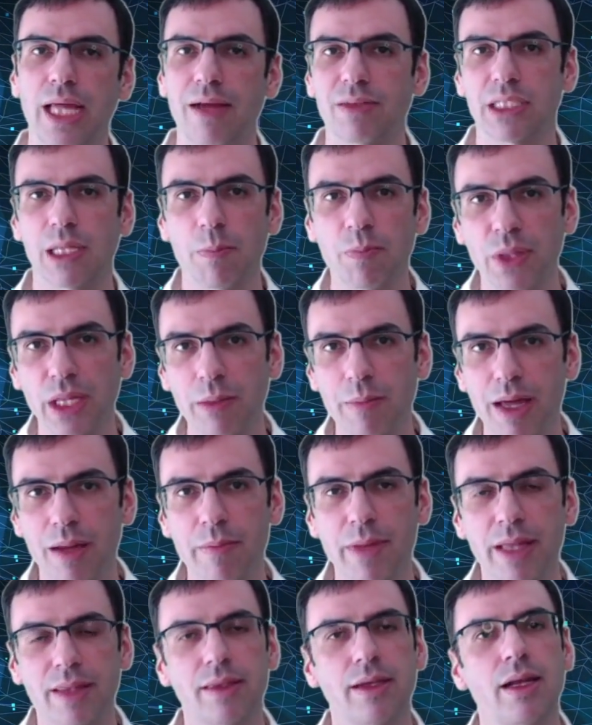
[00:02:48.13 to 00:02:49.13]
have something
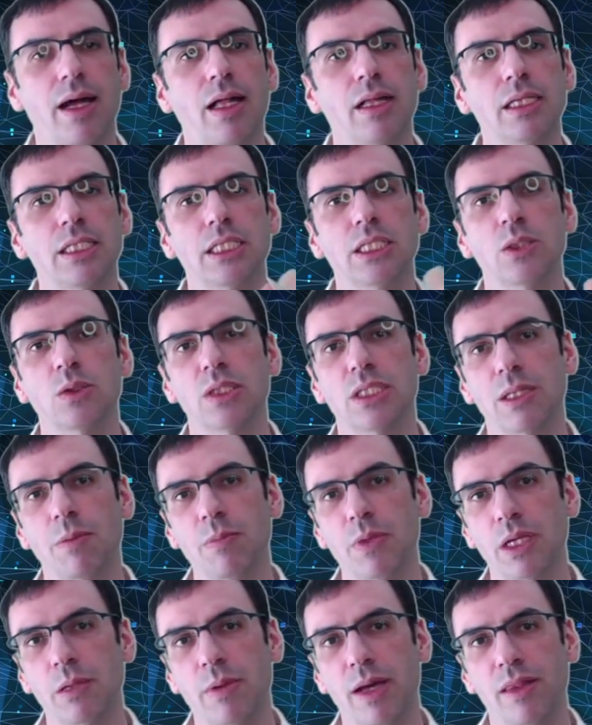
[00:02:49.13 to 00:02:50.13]
about methodology or
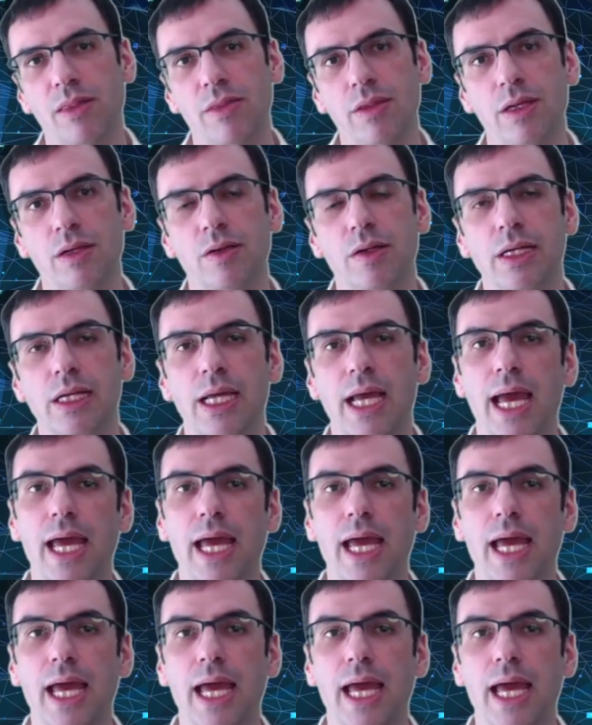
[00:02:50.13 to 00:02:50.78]
something about theory,